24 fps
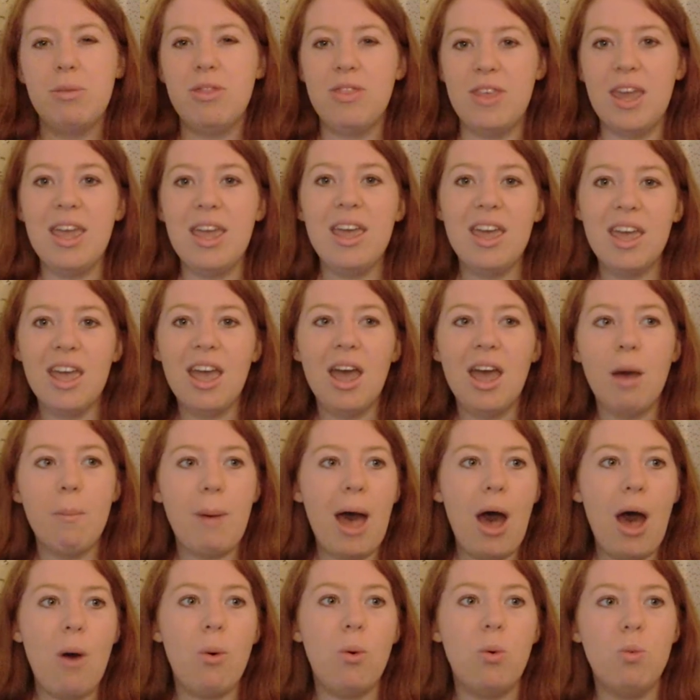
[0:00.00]
thinking
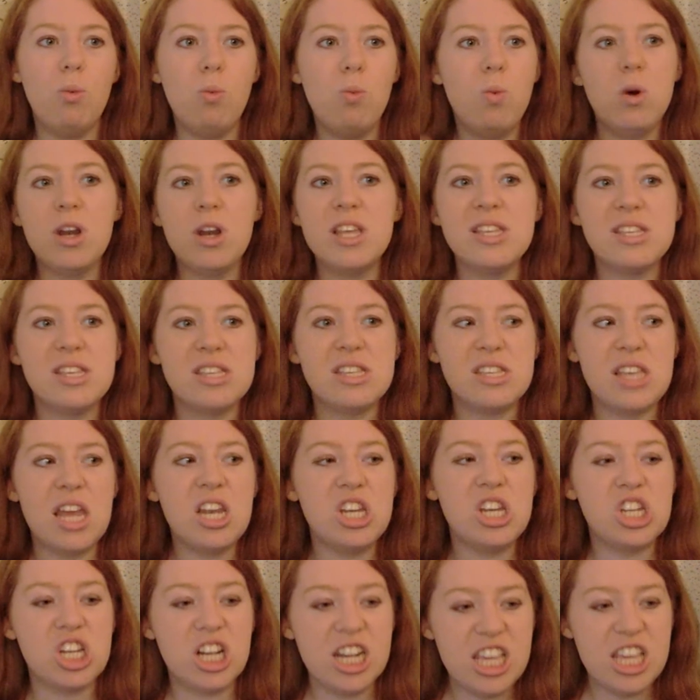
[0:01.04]
about what is
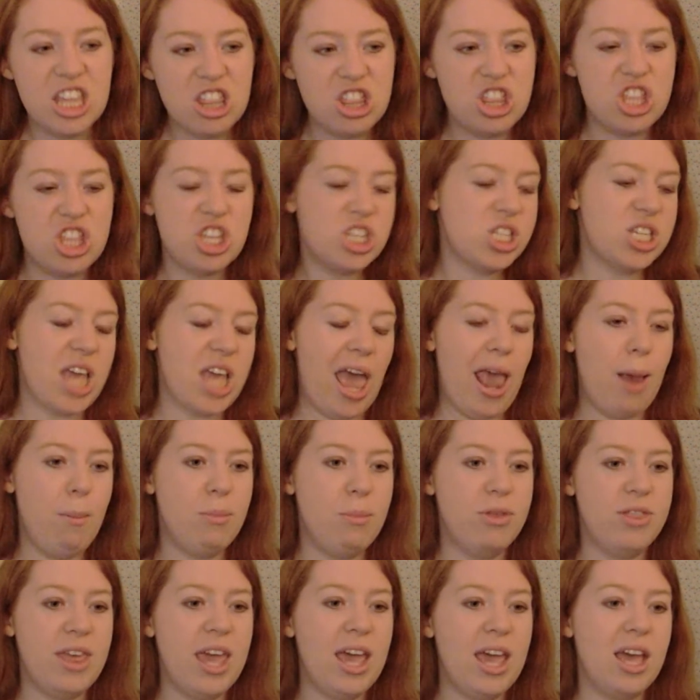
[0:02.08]
essentially the
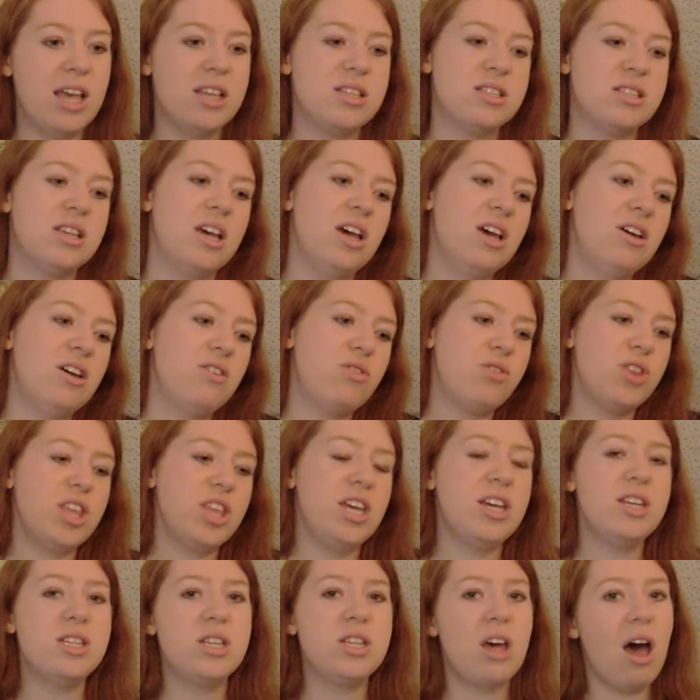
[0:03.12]
same things for
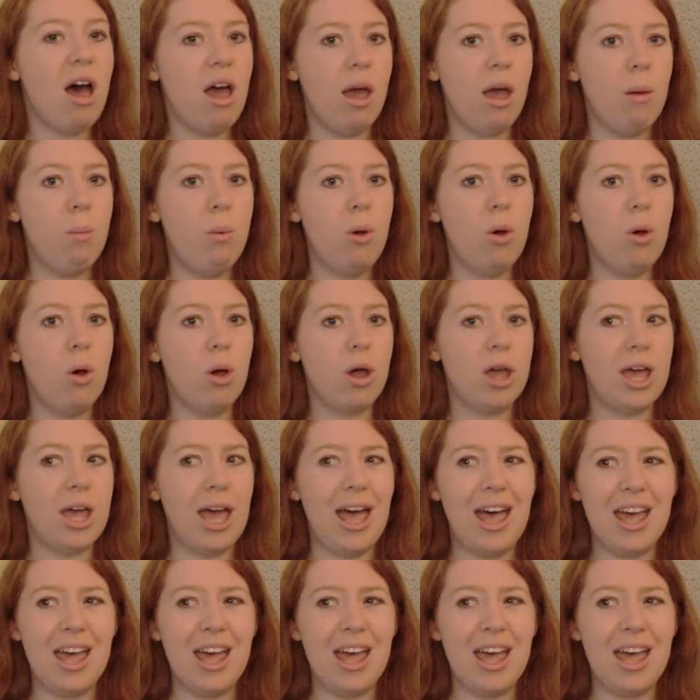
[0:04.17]
the entire book,